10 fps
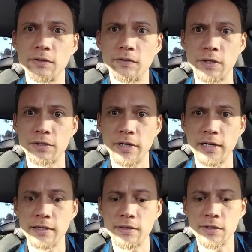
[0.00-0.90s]

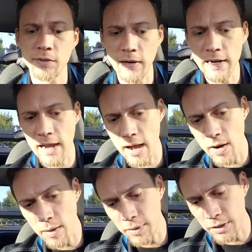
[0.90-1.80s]
frustrated. So right now,
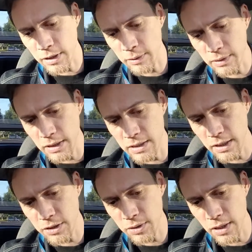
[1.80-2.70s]
I'm going to try to at least
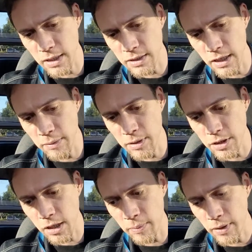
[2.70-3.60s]
get you guys an image
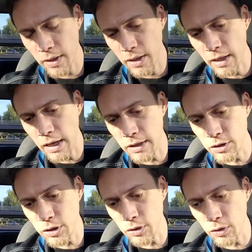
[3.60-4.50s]
up and
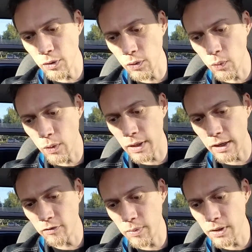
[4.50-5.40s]
show you what
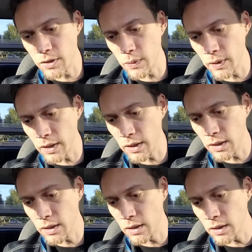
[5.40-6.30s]
I've been doing
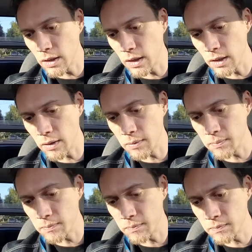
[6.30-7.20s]

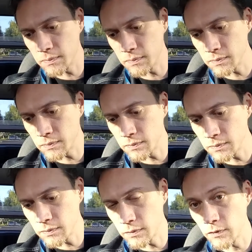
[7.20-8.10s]

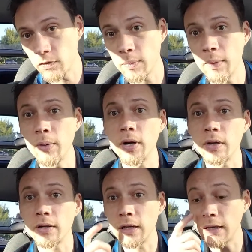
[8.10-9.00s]
for my
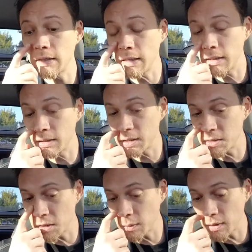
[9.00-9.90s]
book and
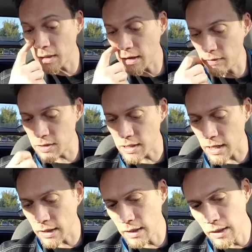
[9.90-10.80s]
show you where the cover is
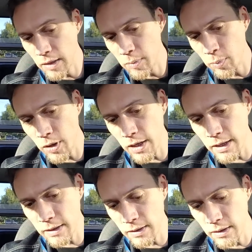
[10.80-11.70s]
at.
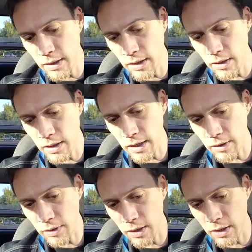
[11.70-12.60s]
But the internet
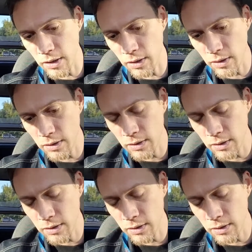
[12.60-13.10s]
out here